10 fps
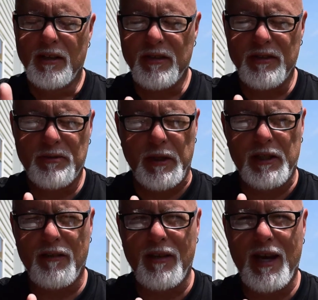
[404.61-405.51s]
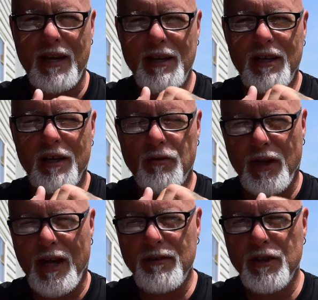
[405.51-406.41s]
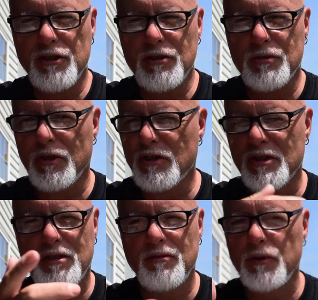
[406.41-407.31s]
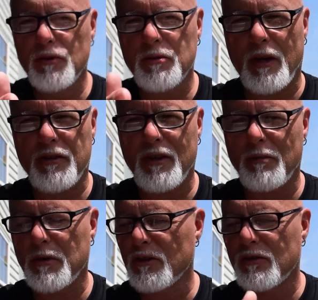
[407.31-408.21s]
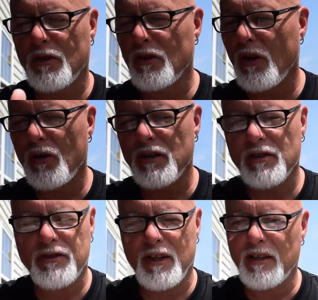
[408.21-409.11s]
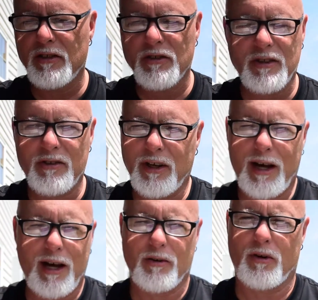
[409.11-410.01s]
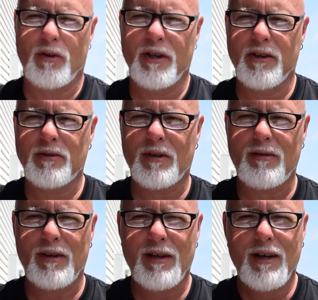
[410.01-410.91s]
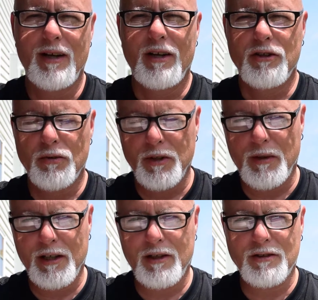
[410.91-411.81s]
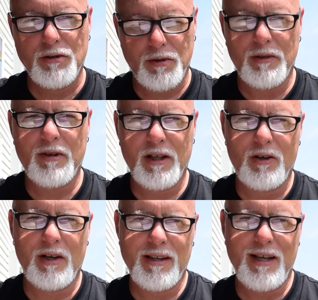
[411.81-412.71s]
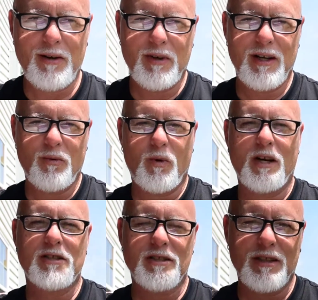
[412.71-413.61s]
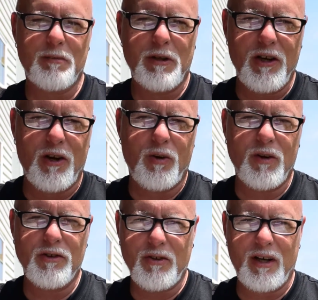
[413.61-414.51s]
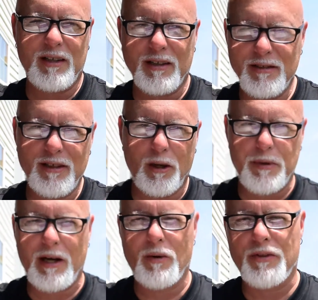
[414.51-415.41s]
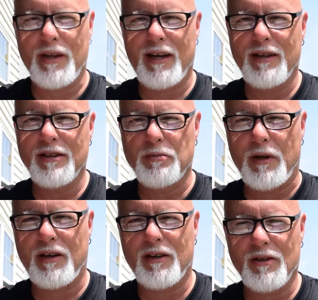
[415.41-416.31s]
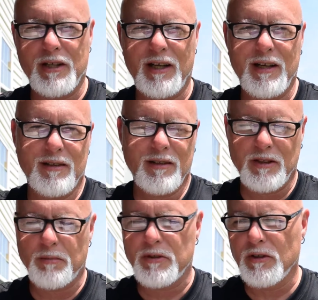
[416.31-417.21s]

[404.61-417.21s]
So speaking of that, if you have issues where you're just confused about something, you just don't know it, you're just not, you're just gonna say, I don't know this, or whatever, you really want to you really want to go out that way why don't you just let me know and so i can help you out with that it's better okay it's up to